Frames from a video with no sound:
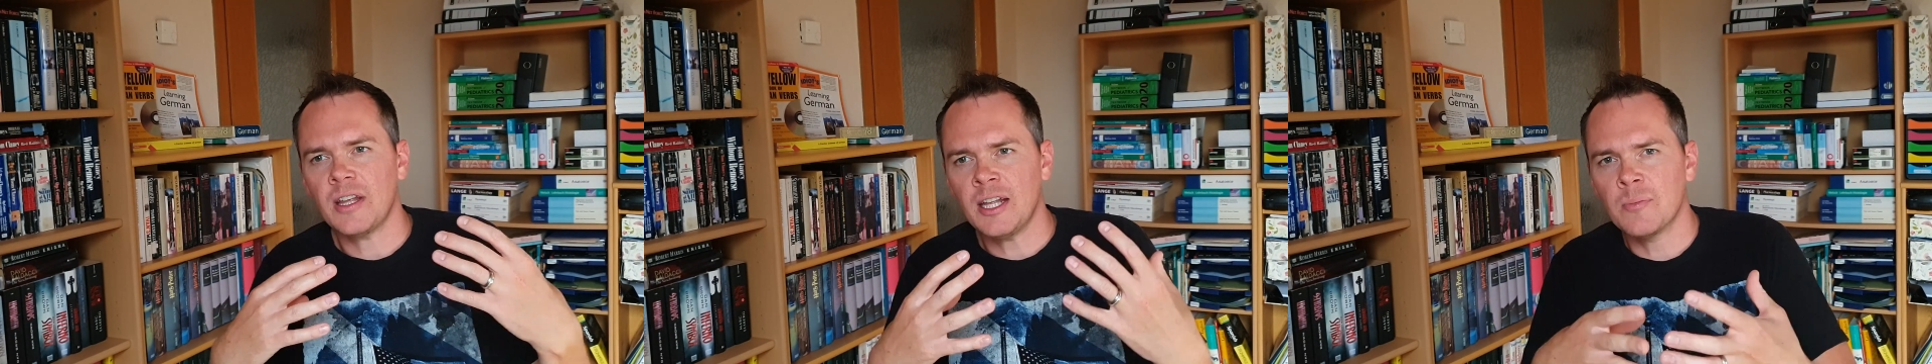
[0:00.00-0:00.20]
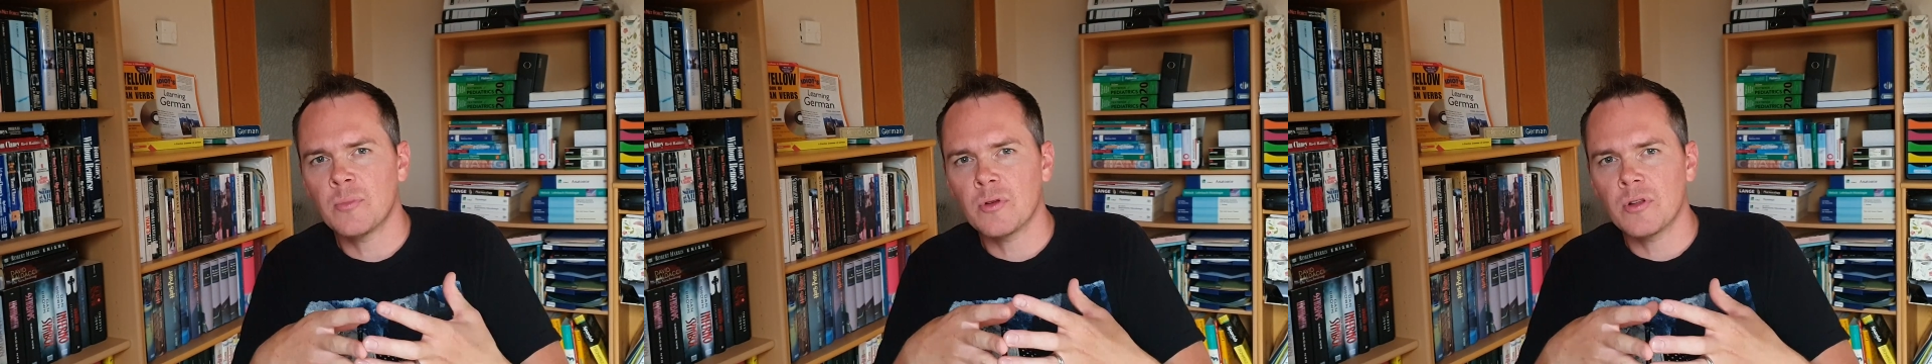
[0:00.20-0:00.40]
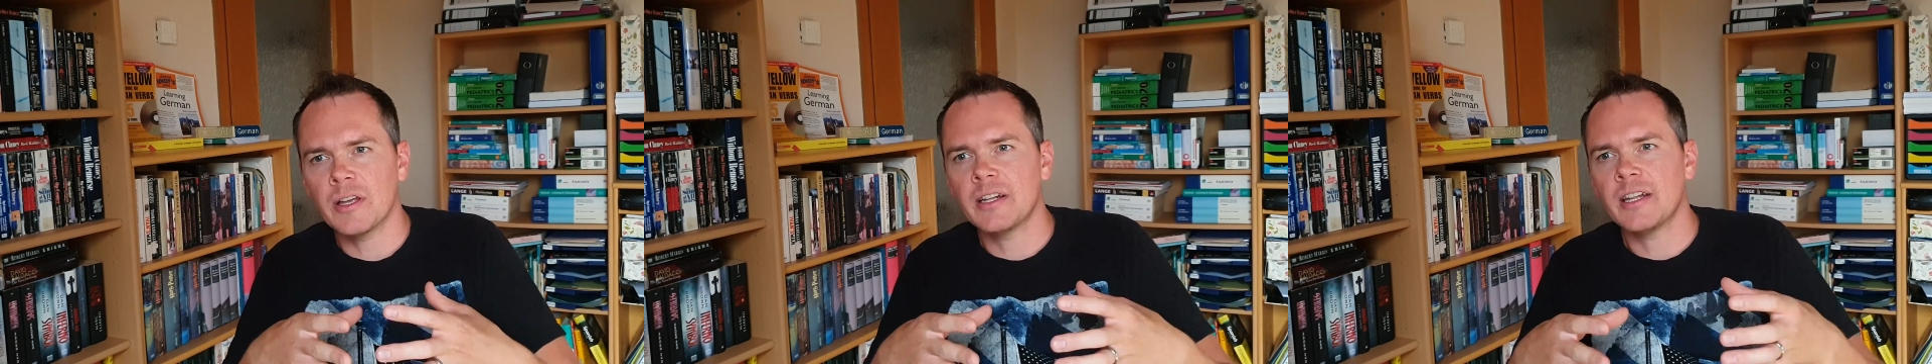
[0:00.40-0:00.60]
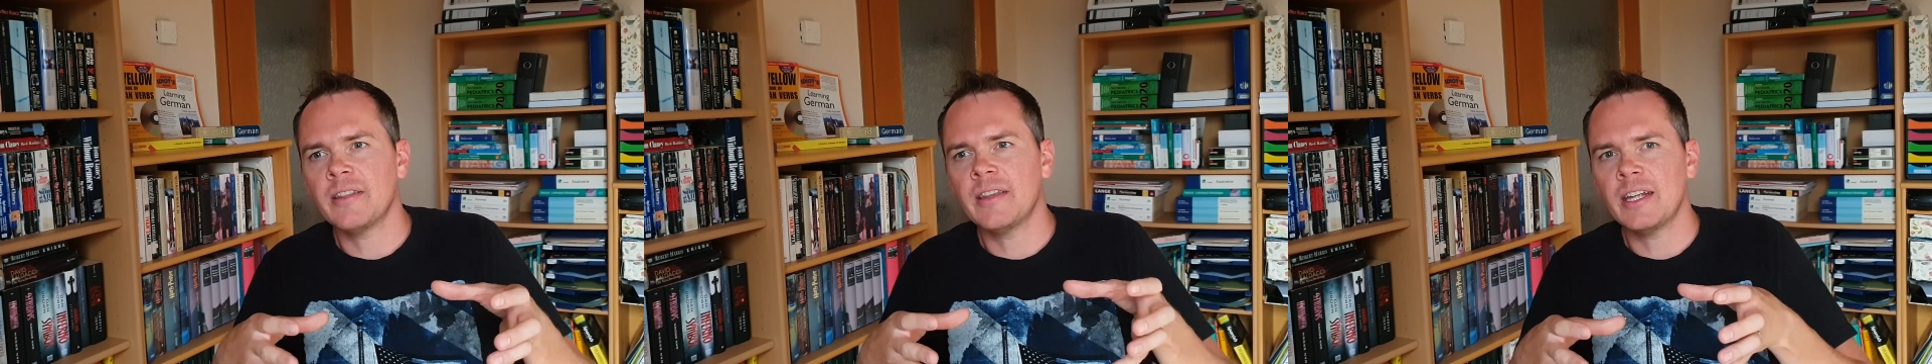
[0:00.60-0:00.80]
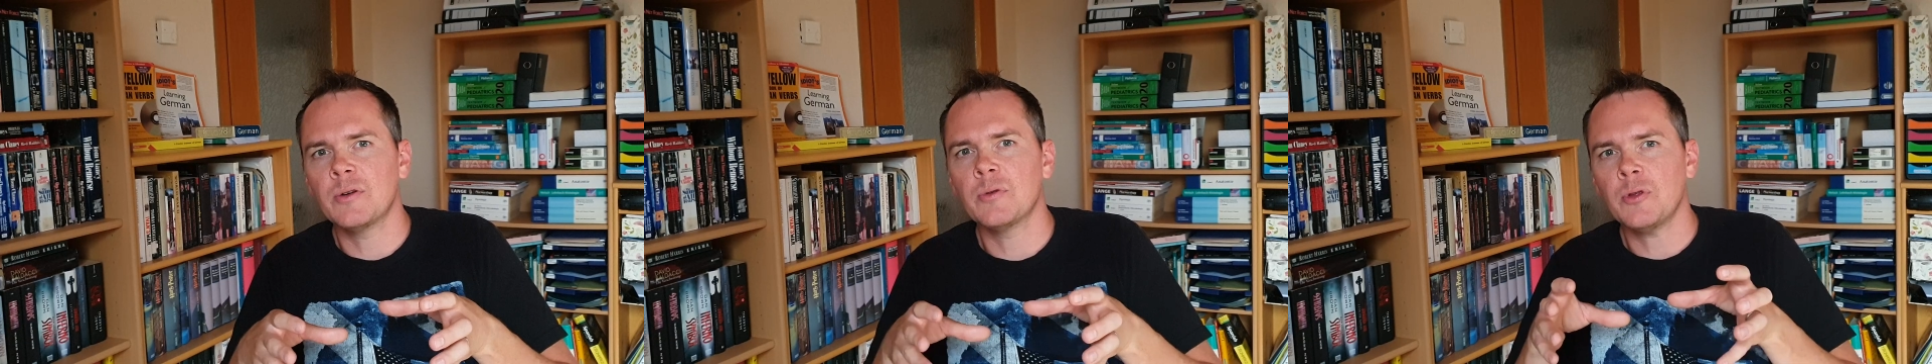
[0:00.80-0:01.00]
in Berlin
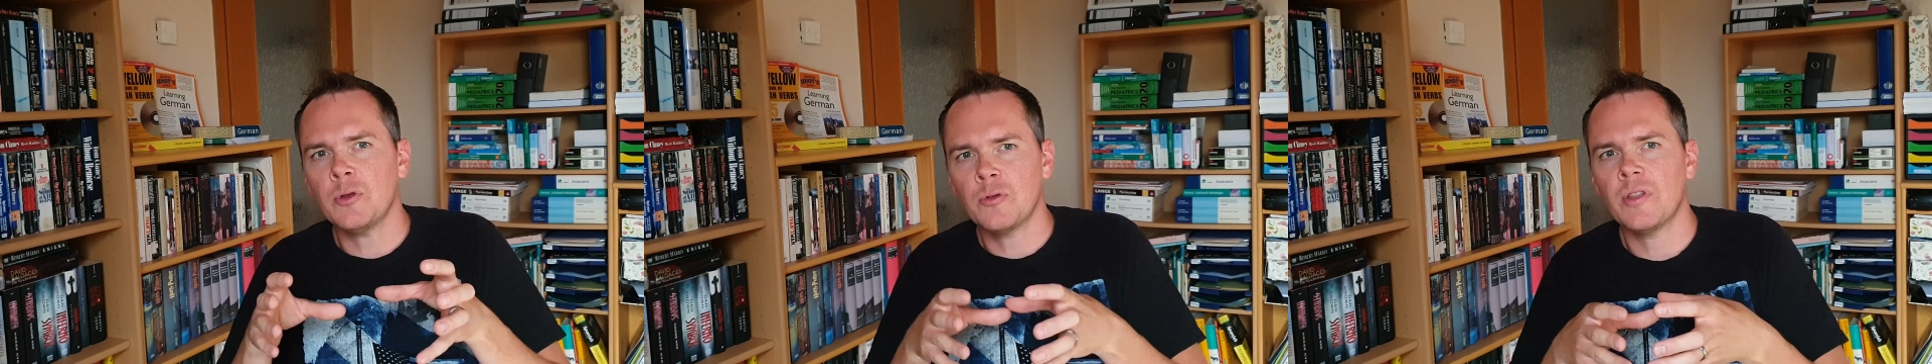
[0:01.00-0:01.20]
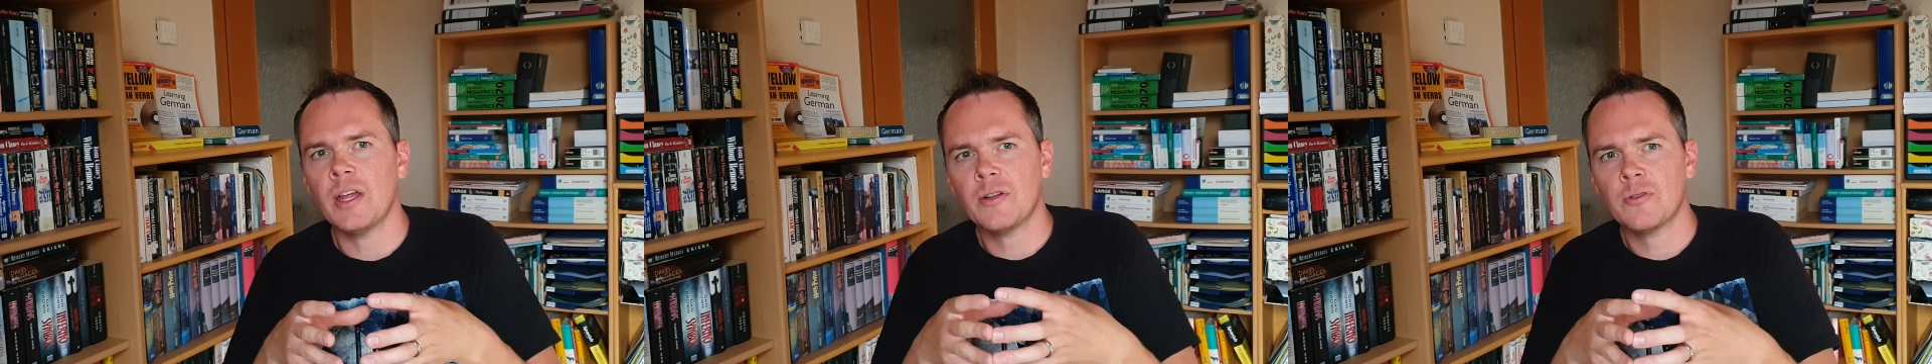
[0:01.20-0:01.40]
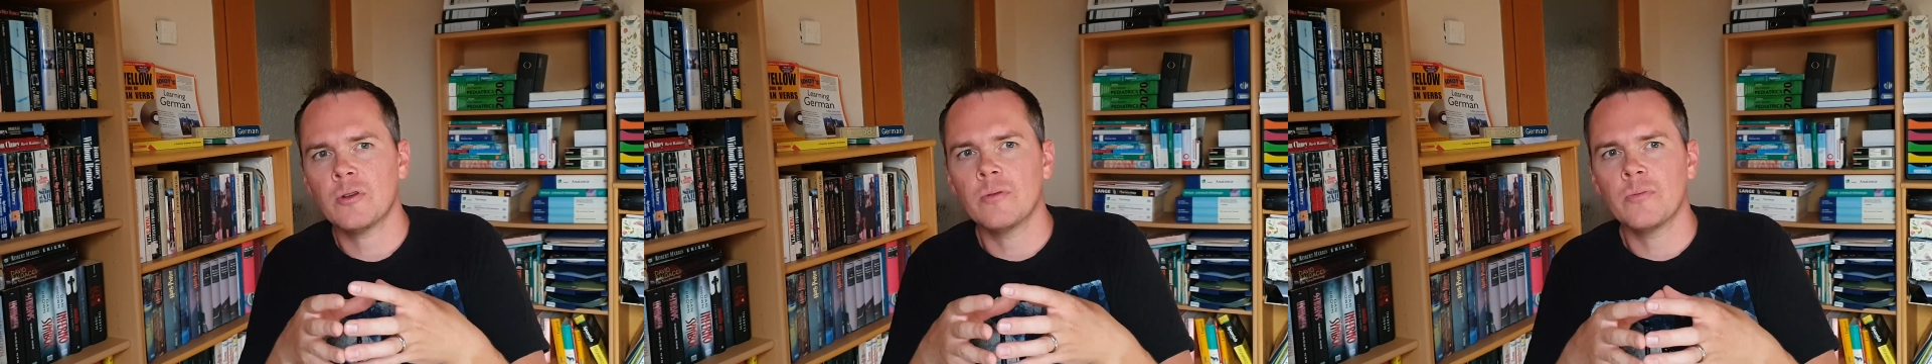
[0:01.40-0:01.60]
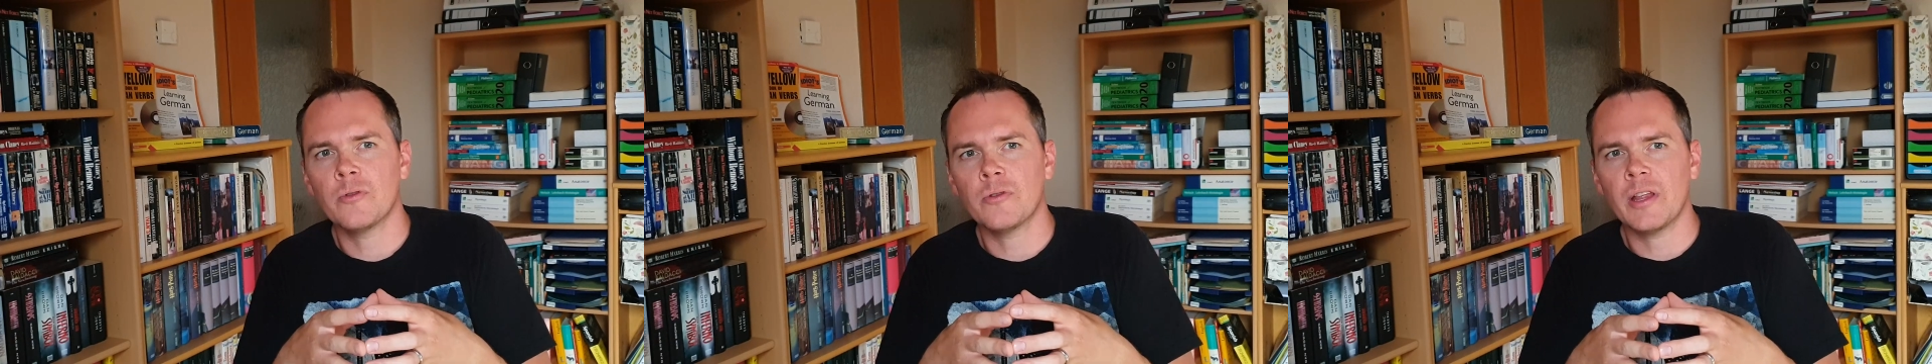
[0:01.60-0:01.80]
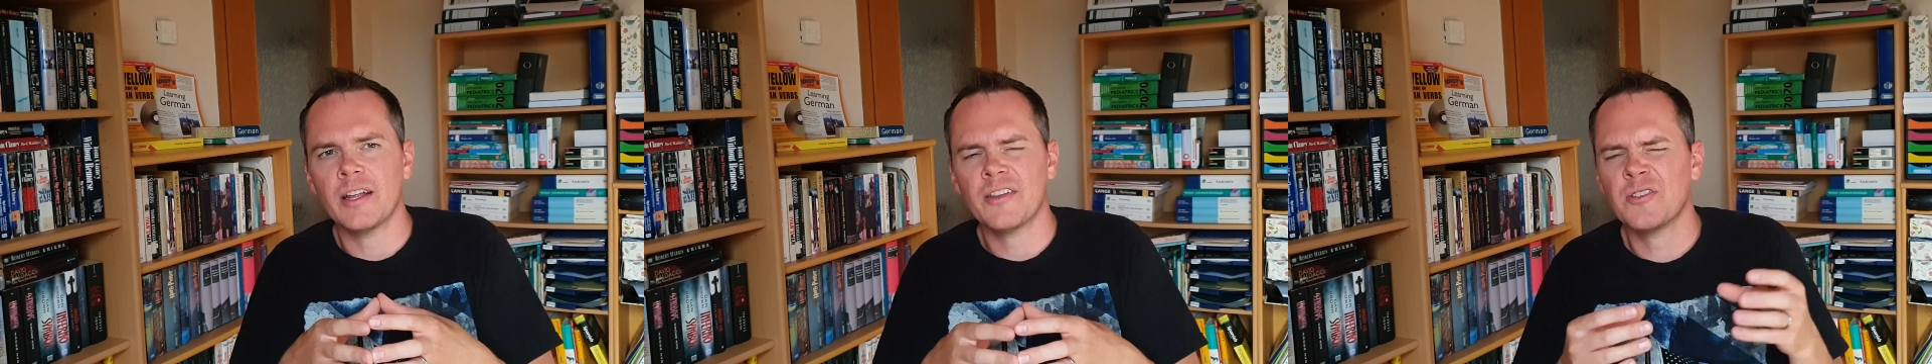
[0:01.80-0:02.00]
and they don't use that term
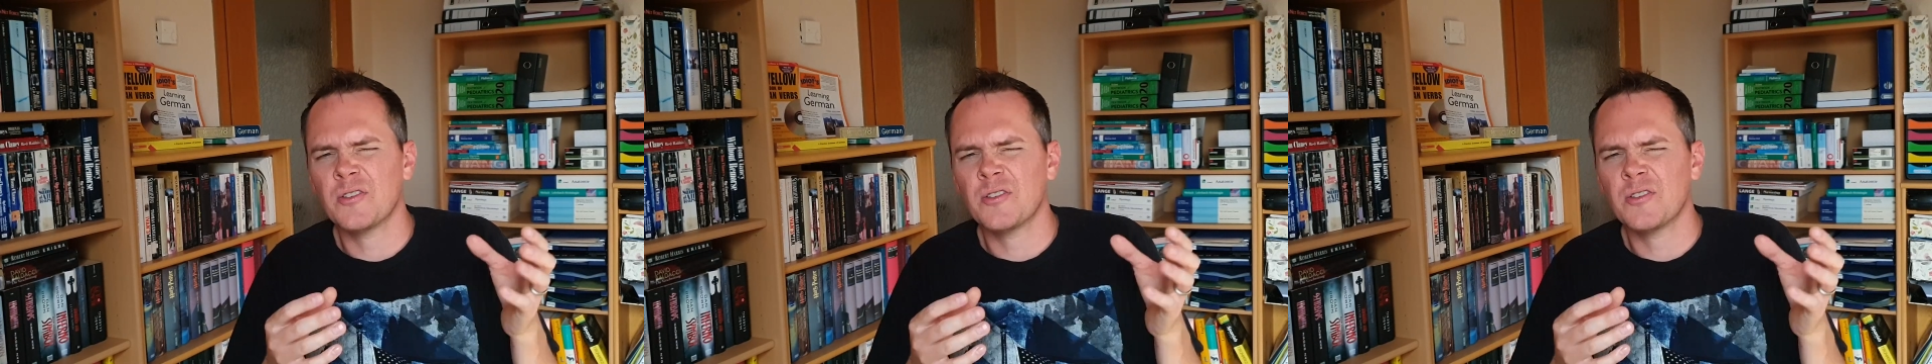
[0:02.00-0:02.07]
for that.